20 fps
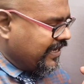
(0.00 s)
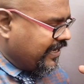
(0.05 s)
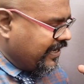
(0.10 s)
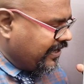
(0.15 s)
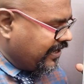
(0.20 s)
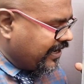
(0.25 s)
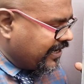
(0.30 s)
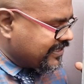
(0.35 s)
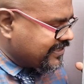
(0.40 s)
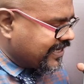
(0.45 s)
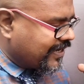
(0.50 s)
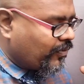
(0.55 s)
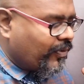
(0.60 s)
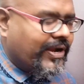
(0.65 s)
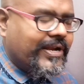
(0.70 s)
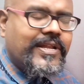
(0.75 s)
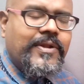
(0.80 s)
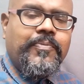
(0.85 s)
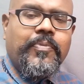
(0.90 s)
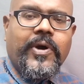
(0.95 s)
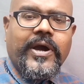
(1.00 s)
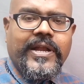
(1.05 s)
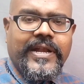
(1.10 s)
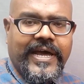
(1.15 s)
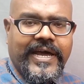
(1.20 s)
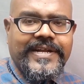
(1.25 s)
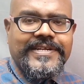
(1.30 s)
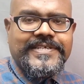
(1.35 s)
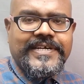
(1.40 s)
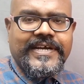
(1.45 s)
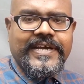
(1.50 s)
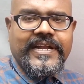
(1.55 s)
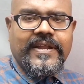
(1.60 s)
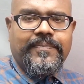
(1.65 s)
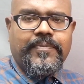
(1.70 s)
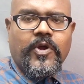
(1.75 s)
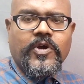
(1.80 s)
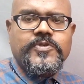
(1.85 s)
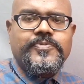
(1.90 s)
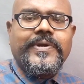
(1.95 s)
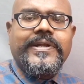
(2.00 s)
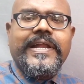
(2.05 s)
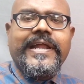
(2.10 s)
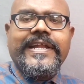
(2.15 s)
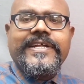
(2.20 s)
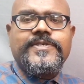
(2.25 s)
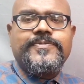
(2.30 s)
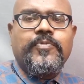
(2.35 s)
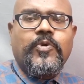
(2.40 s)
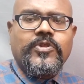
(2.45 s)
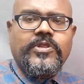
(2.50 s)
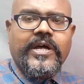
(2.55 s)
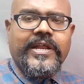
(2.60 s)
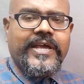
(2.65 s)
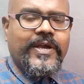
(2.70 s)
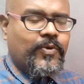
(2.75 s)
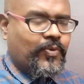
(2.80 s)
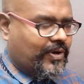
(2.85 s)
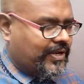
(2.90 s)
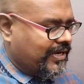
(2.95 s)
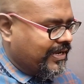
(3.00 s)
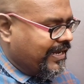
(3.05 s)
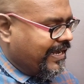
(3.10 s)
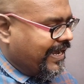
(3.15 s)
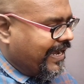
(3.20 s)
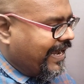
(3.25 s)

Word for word: Here it is acquired in a 0.9 second. Approximately it is both are equal.